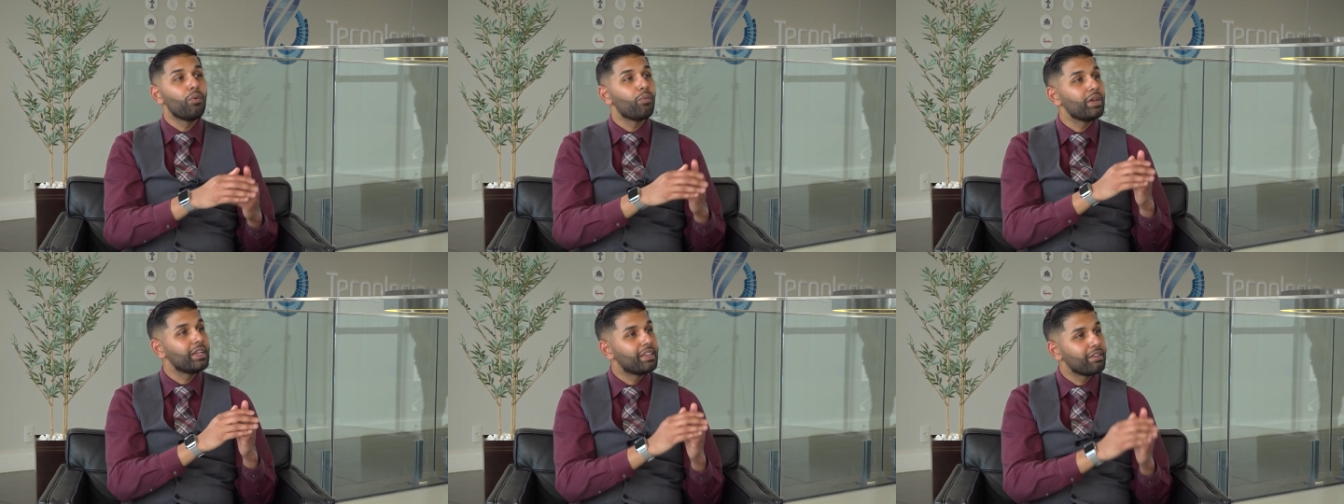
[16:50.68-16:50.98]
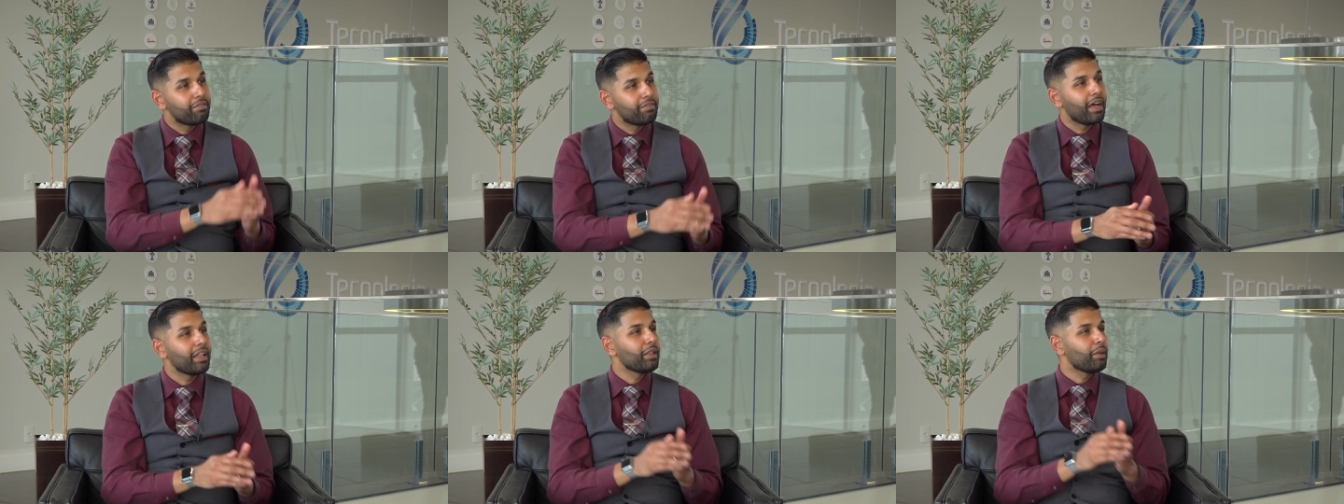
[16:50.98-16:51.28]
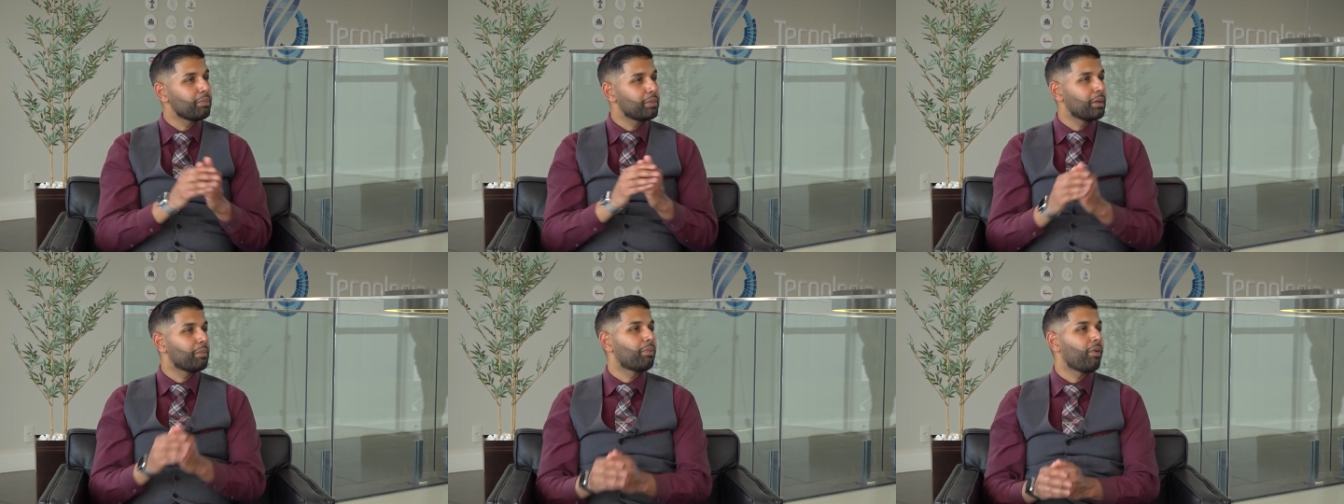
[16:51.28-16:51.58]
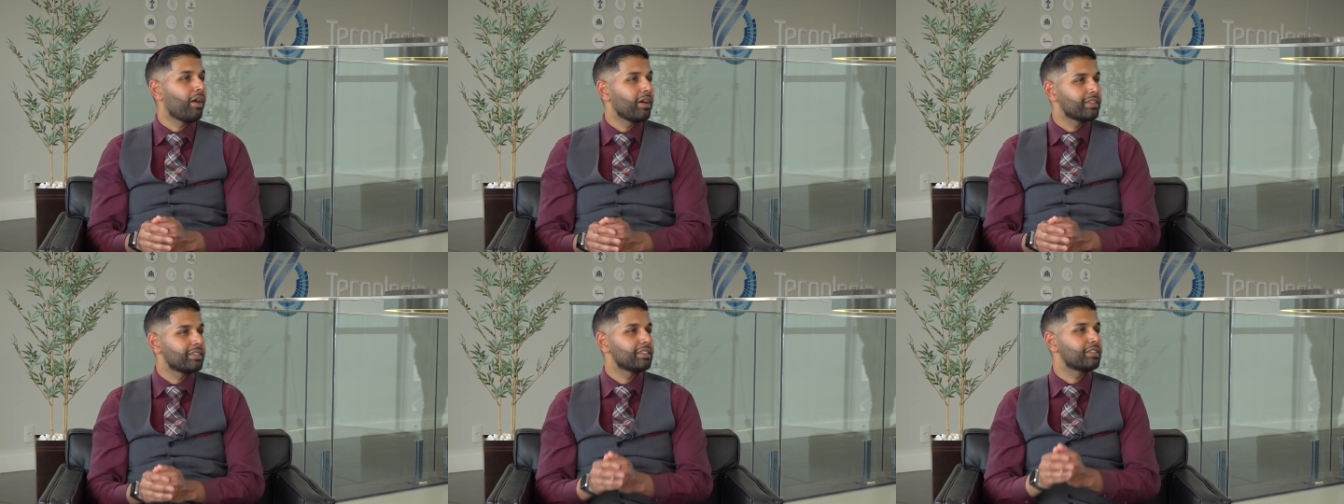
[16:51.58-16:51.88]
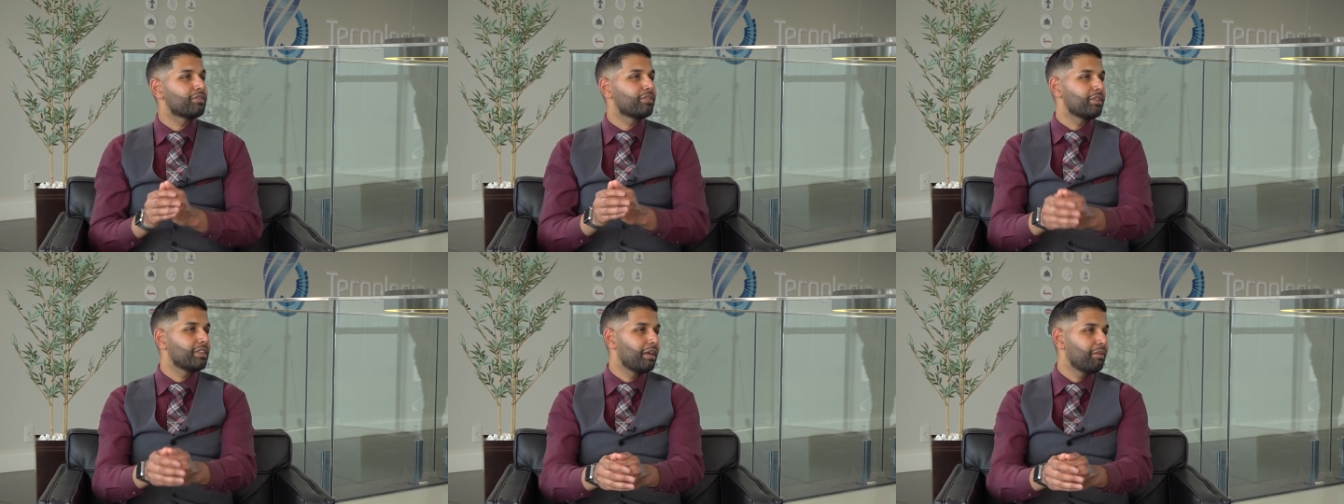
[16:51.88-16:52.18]
we developed the
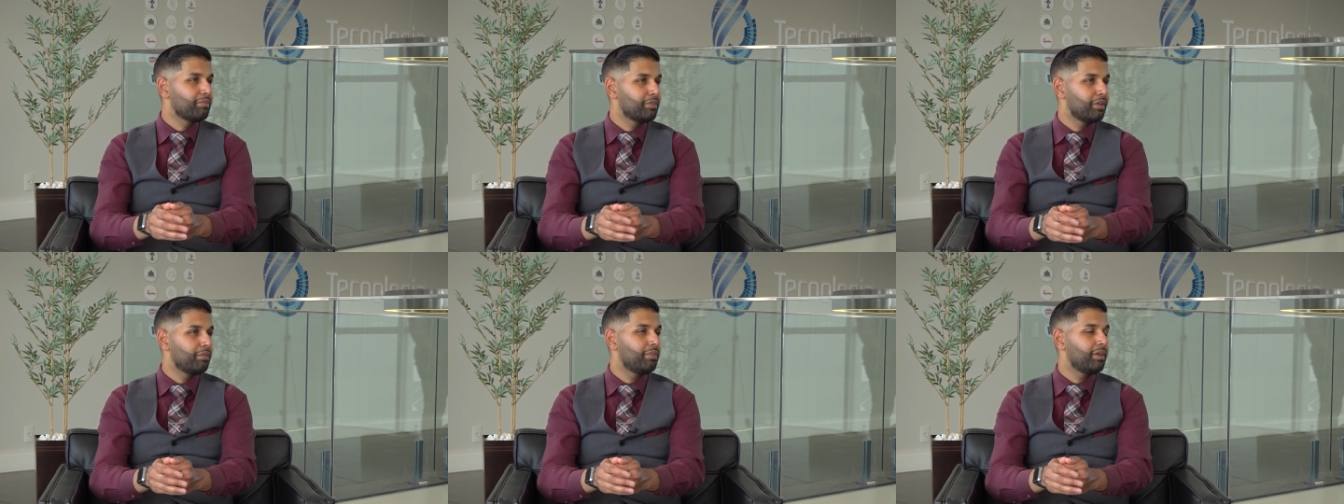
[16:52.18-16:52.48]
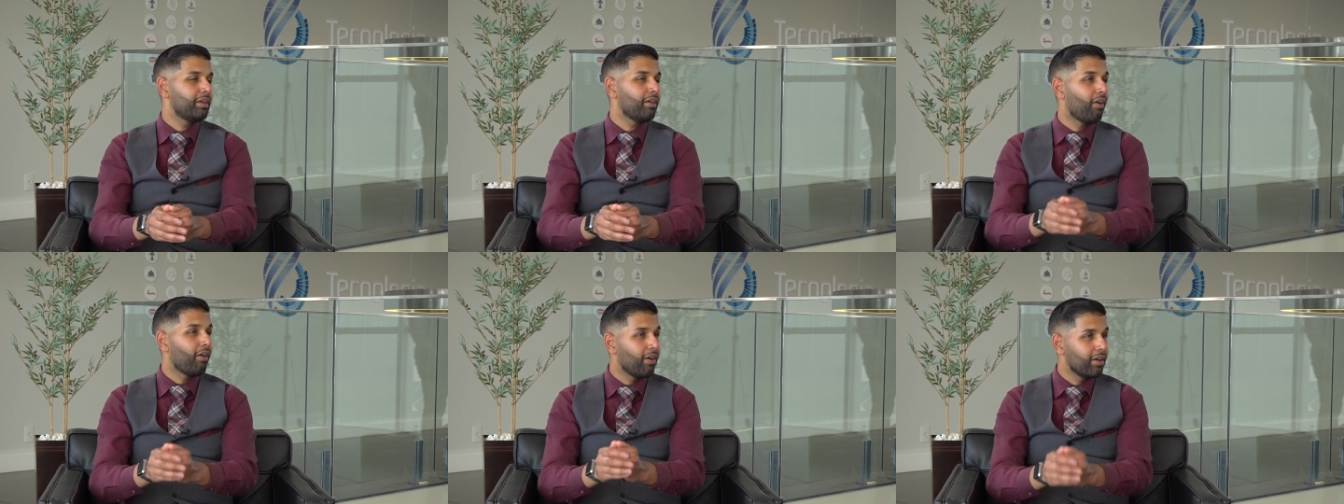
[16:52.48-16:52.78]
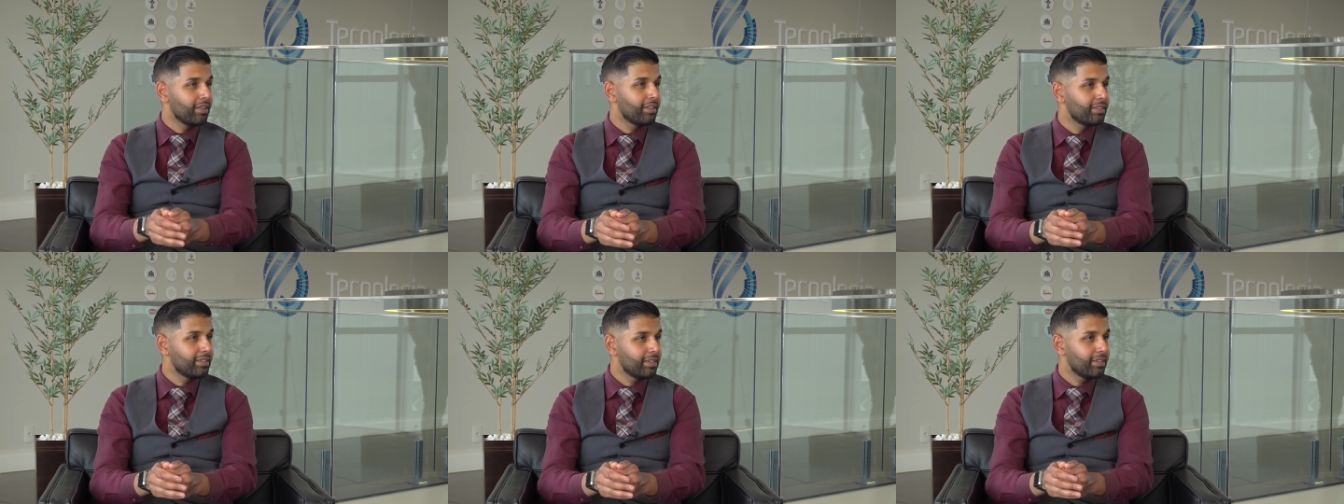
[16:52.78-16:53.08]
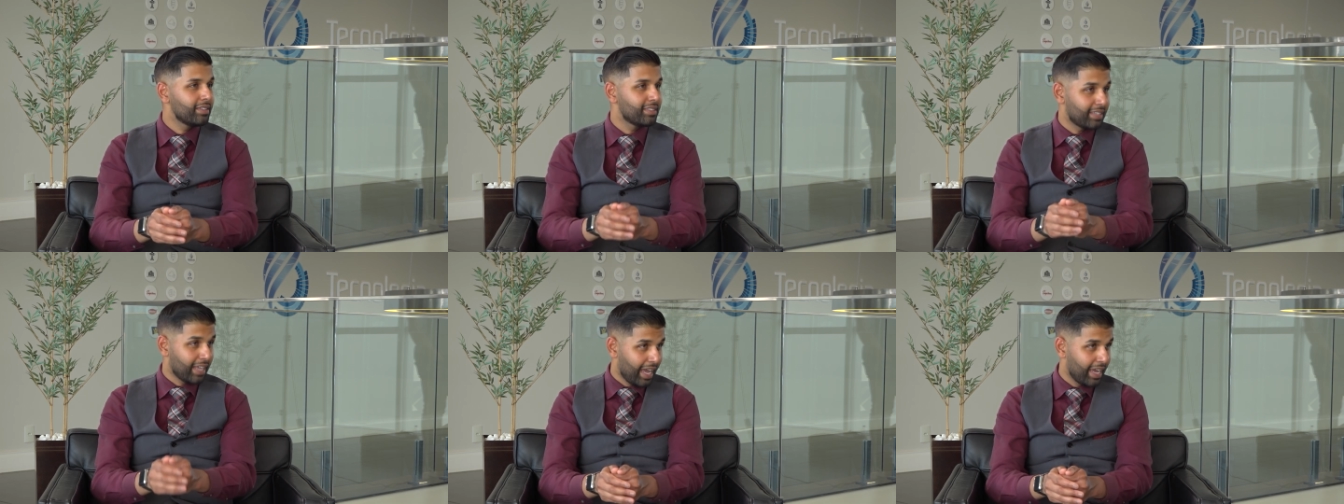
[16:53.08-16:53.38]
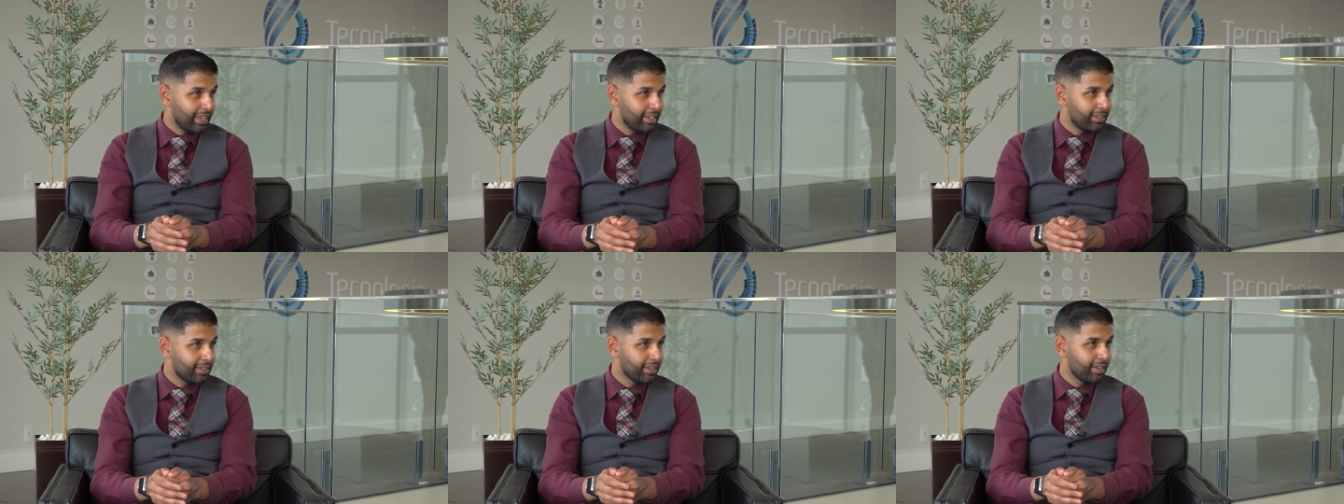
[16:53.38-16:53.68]
process for them to be on
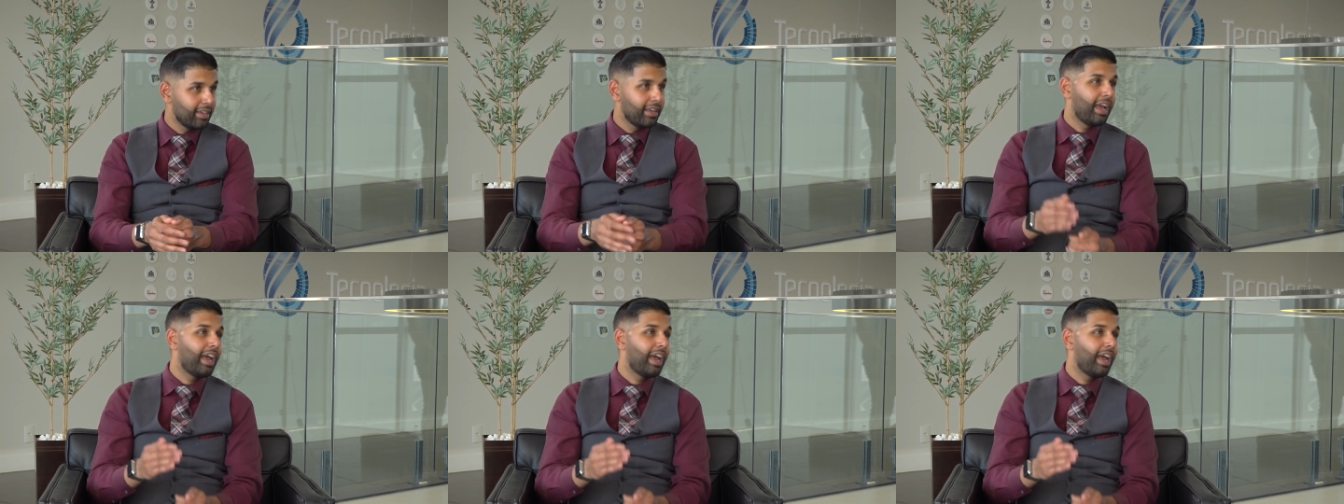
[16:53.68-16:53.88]
site